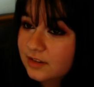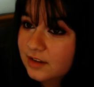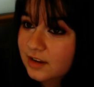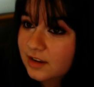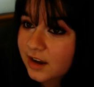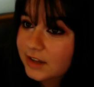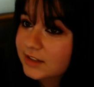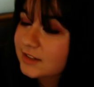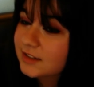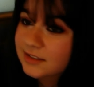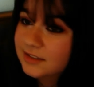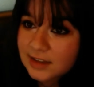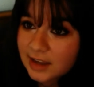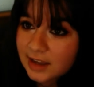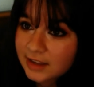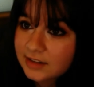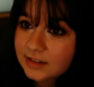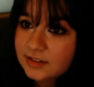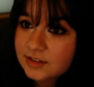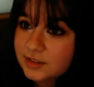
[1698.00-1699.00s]
I
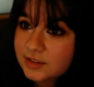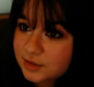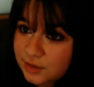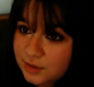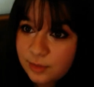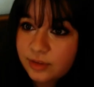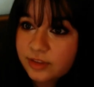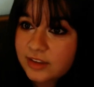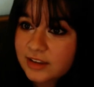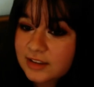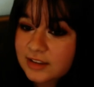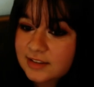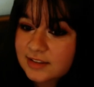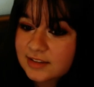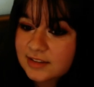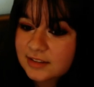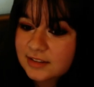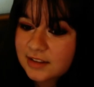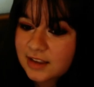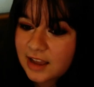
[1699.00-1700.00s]
decided to do
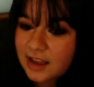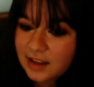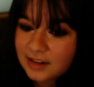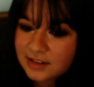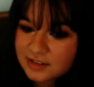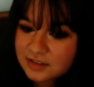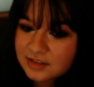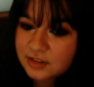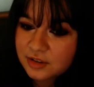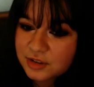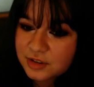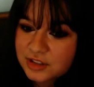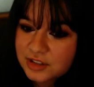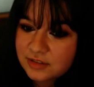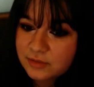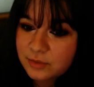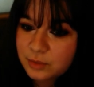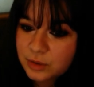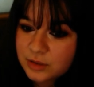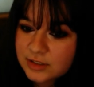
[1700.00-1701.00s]
things at
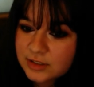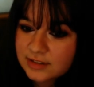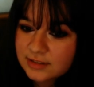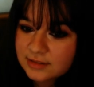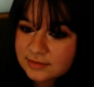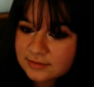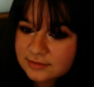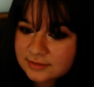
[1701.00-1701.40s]
13, 14.